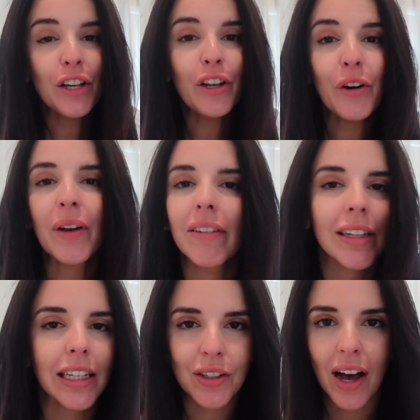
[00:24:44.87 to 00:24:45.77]
You don't
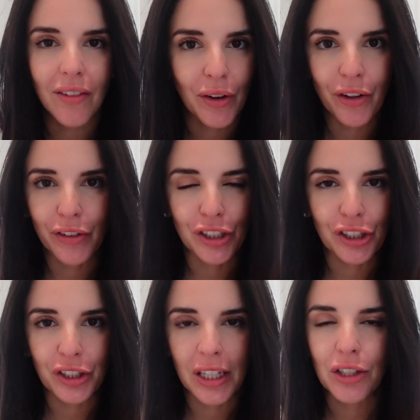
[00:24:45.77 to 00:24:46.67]
even need to have all the
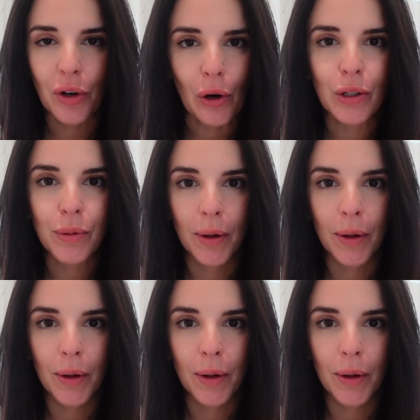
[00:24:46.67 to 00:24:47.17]
furniture you need to host